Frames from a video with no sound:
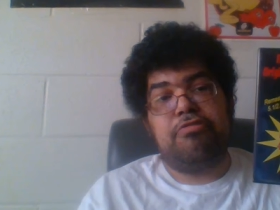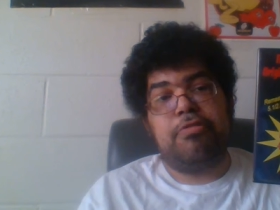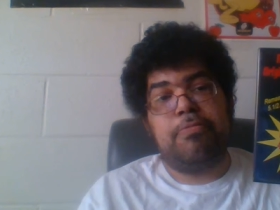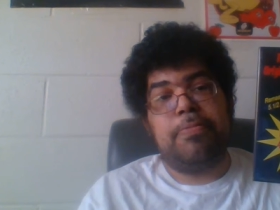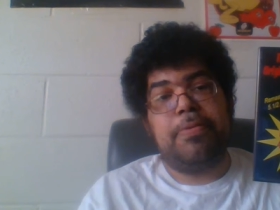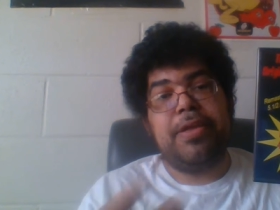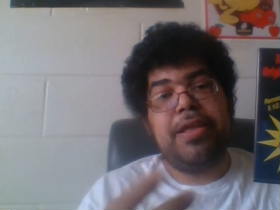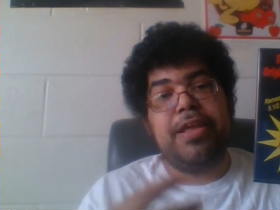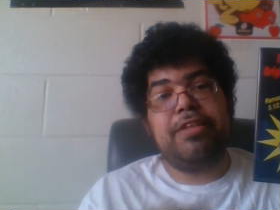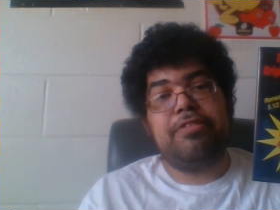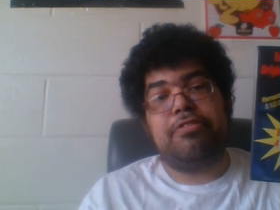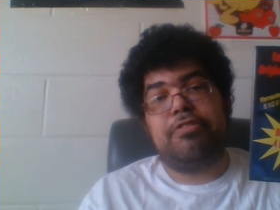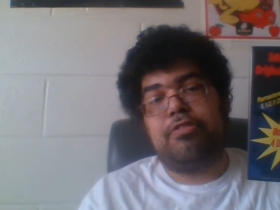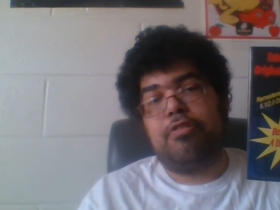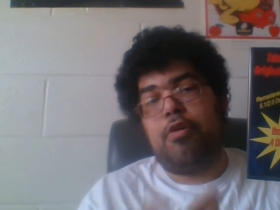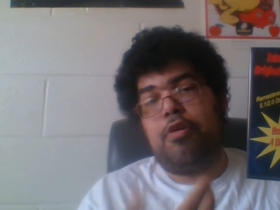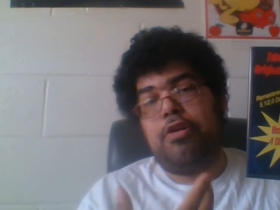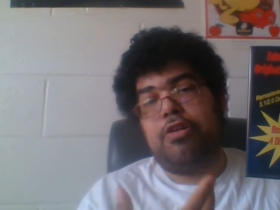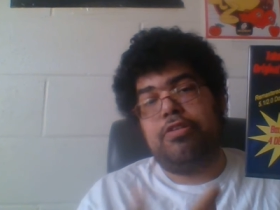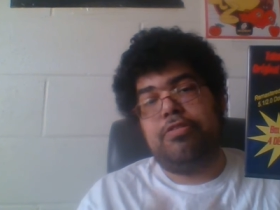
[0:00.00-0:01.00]
Japan
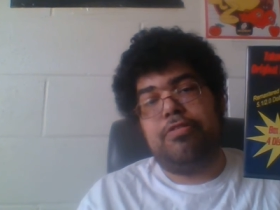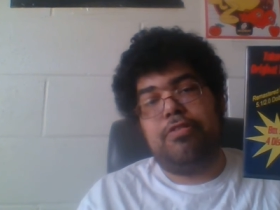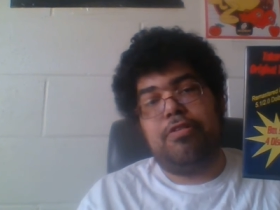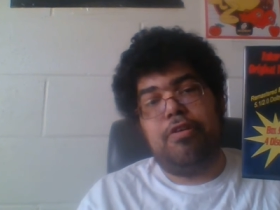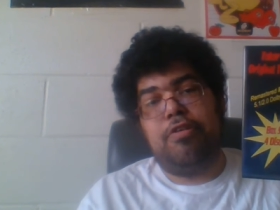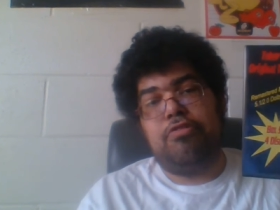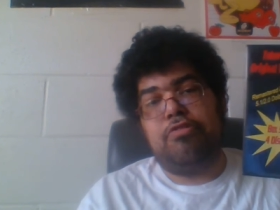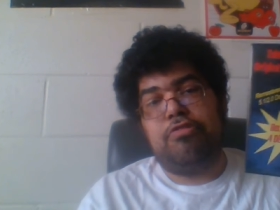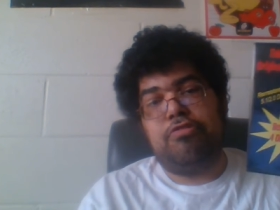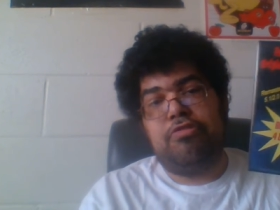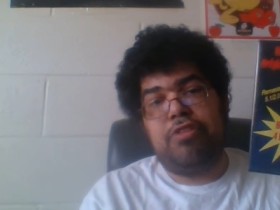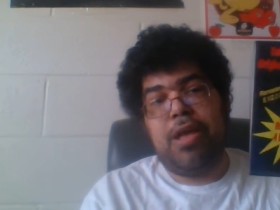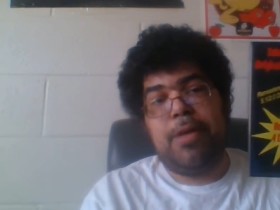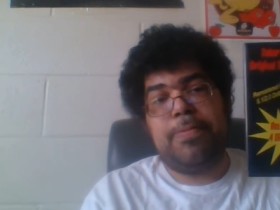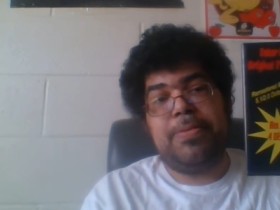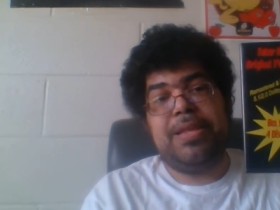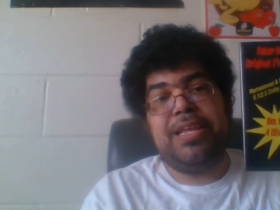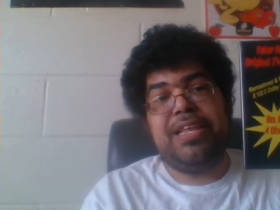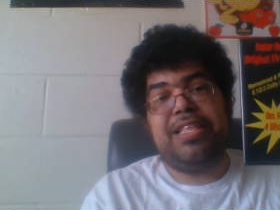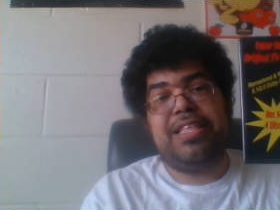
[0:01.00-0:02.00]
saw it on the
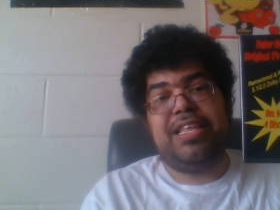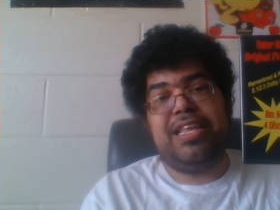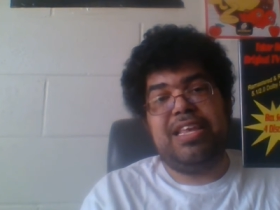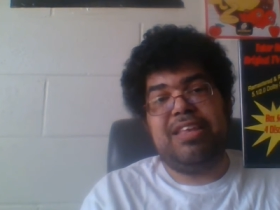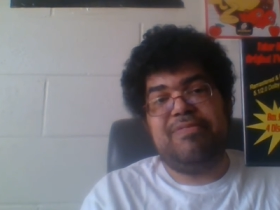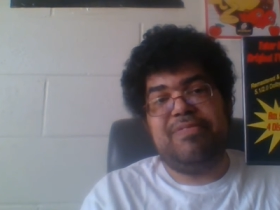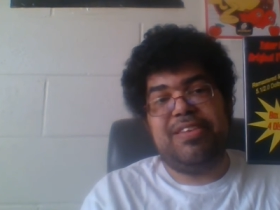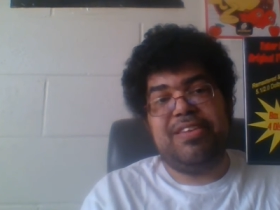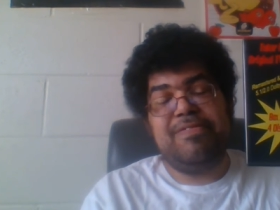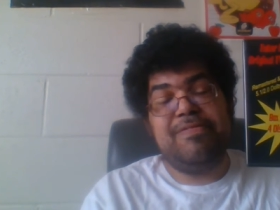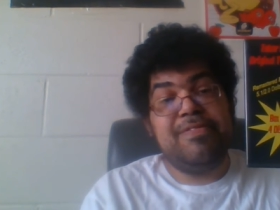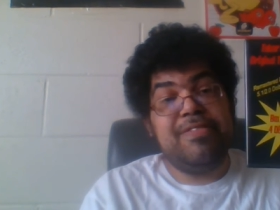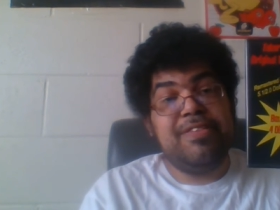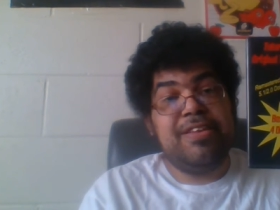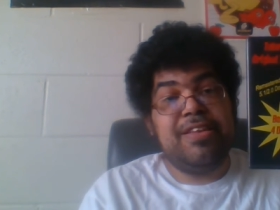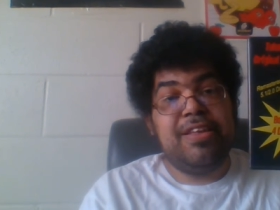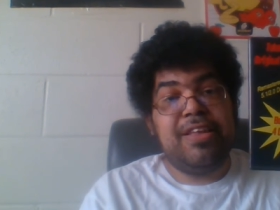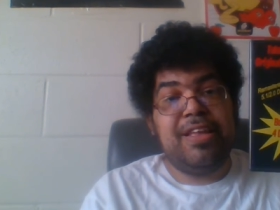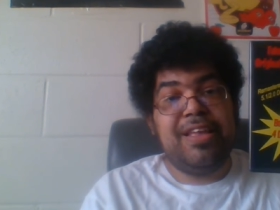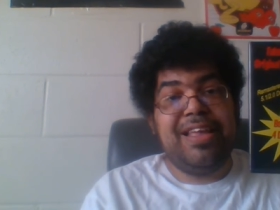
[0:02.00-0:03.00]
Japanese TV,
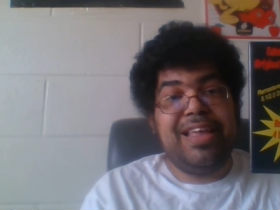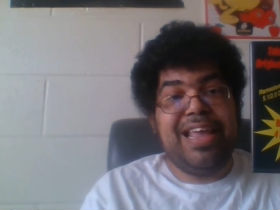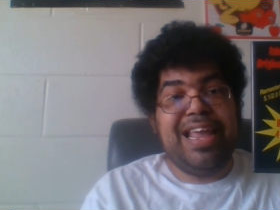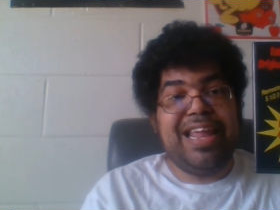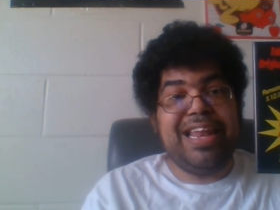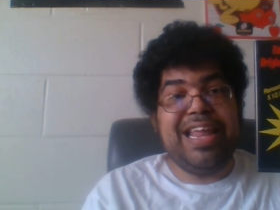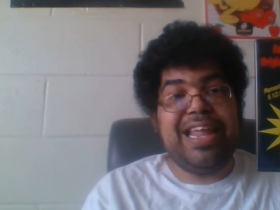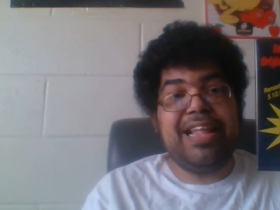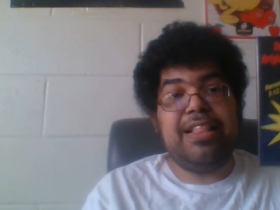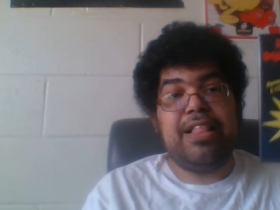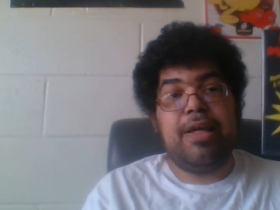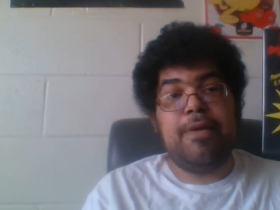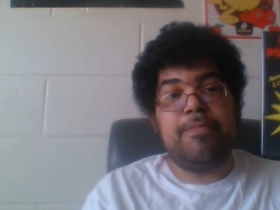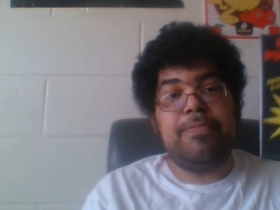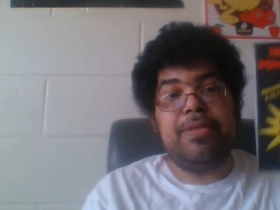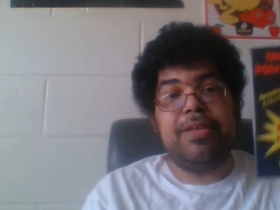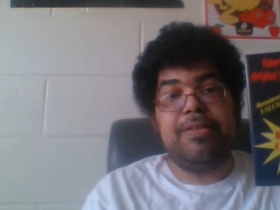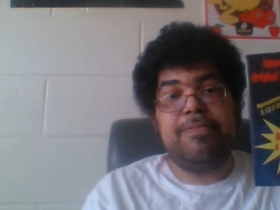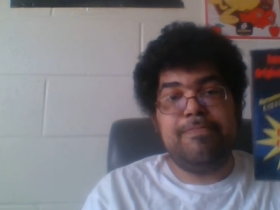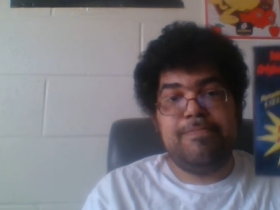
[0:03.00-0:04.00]
and they
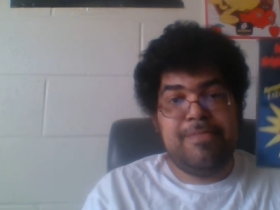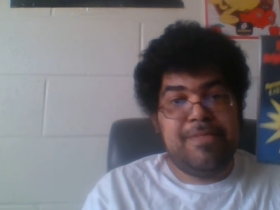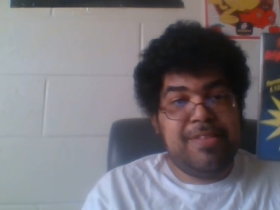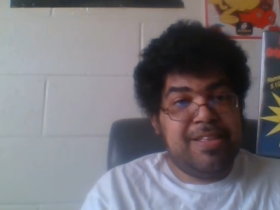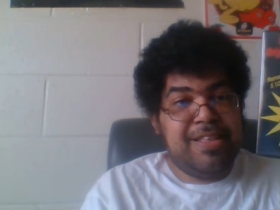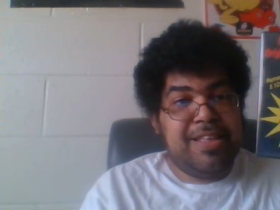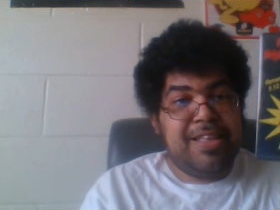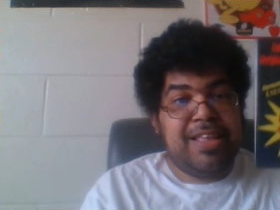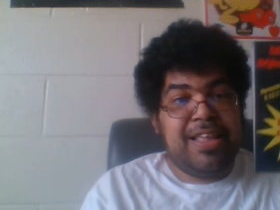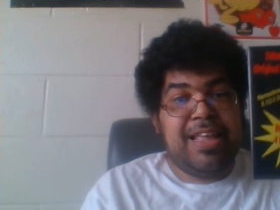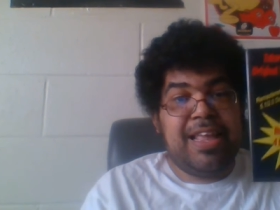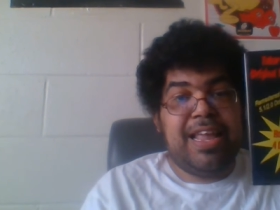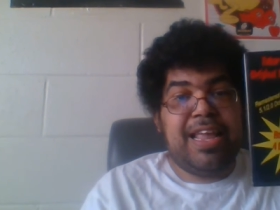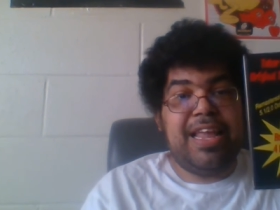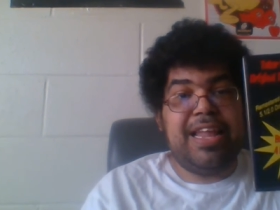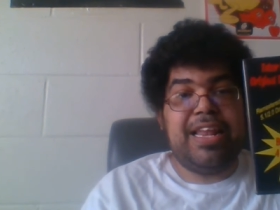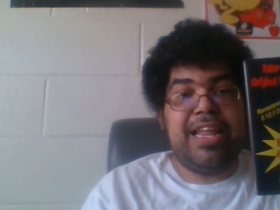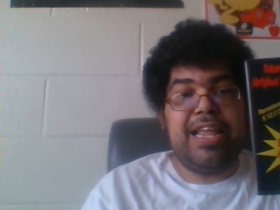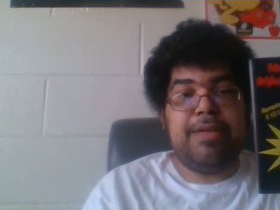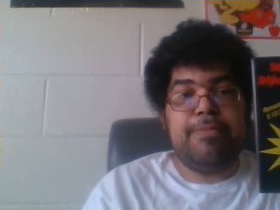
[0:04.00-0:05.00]
loved it,
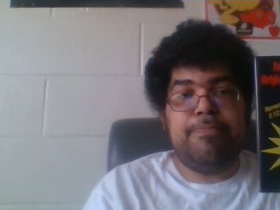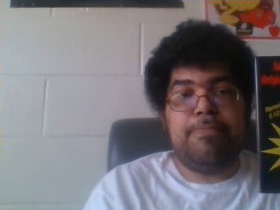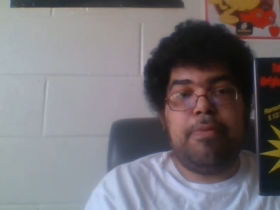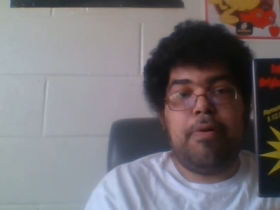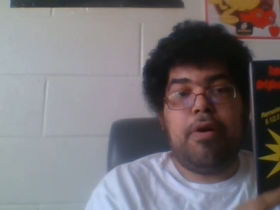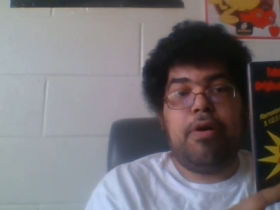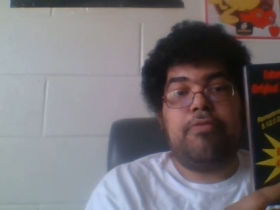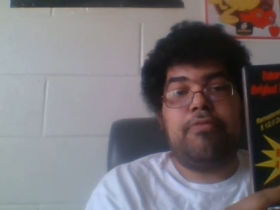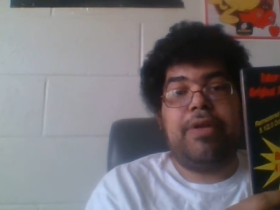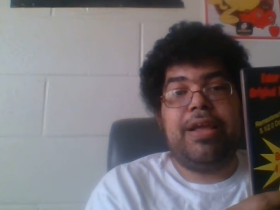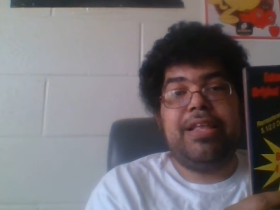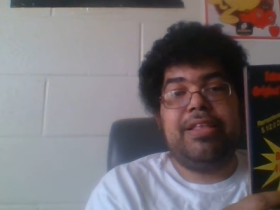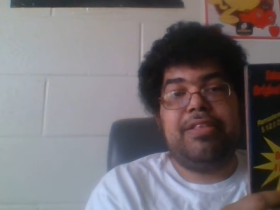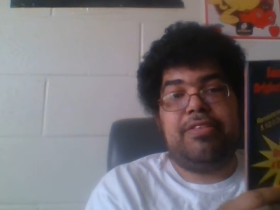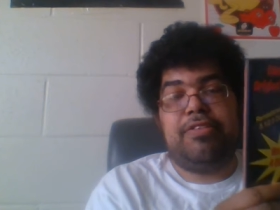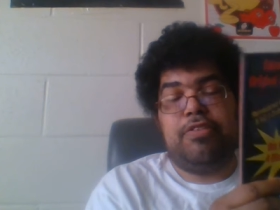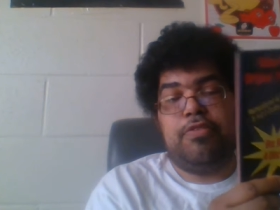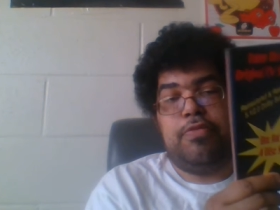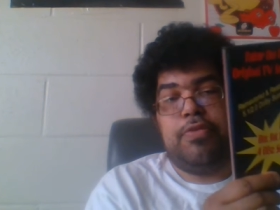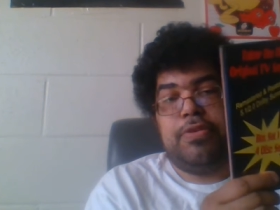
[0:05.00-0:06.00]
and they bought
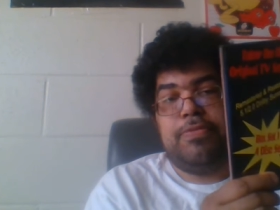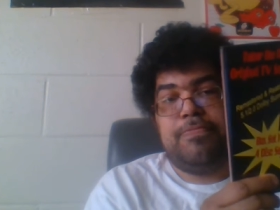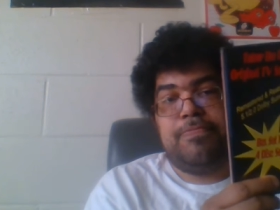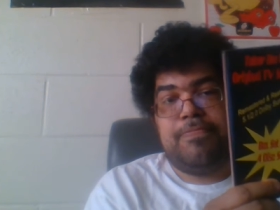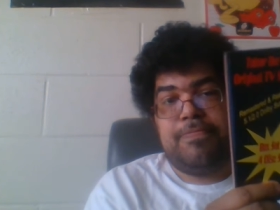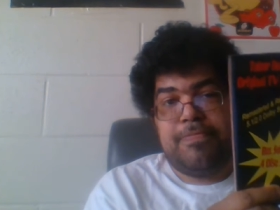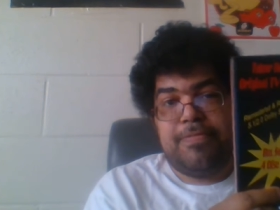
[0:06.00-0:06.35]
rights to it,